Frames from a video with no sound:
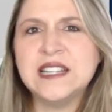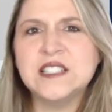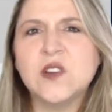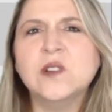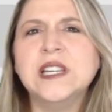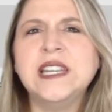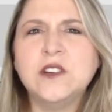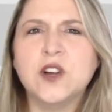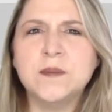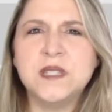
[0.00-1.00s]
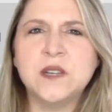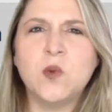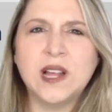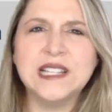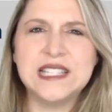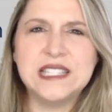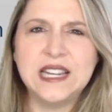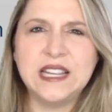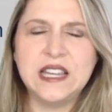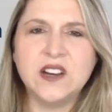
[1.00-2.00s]
encrypted while it's
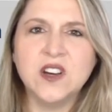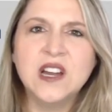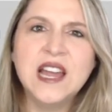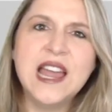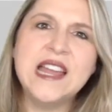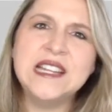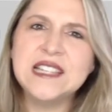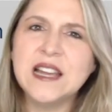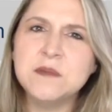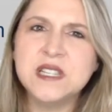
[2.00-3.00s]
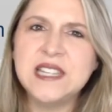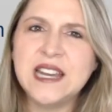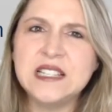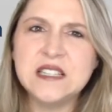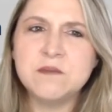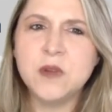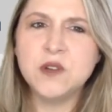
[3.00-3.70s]
sitting there. Anytime the data is in